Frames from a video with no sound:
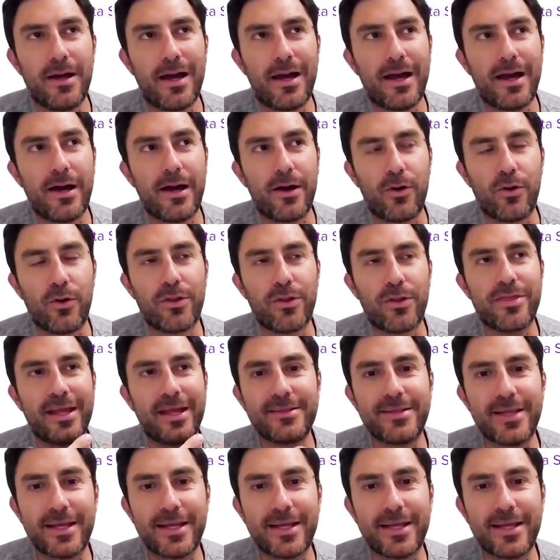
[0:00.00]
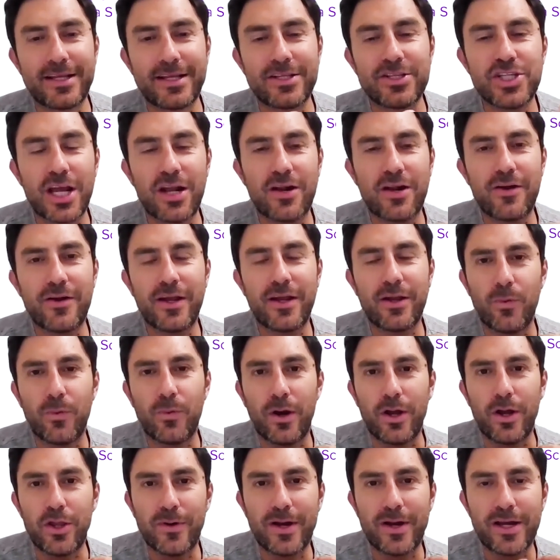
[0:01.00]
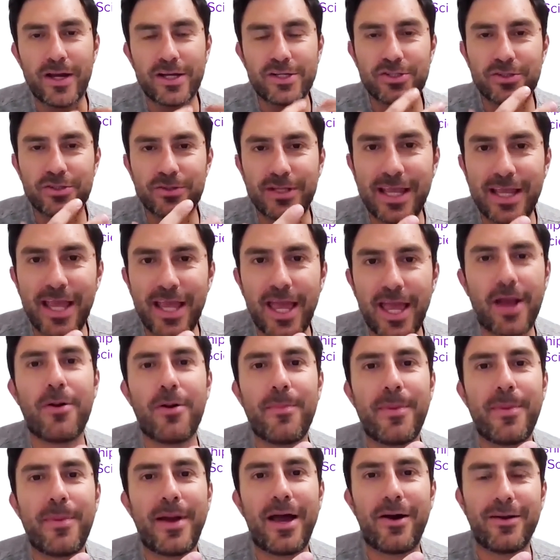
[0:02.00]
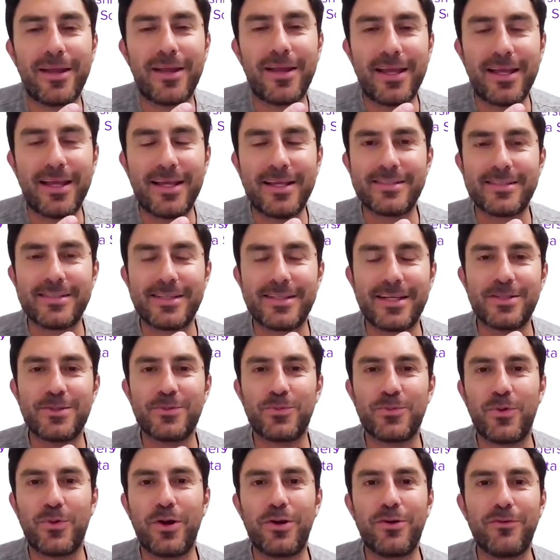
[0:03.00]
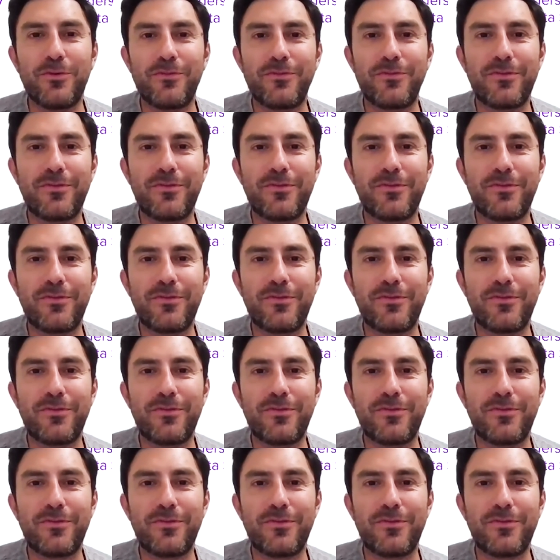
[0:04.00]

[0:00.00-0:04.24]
authentic and sharing what you actually care about is one of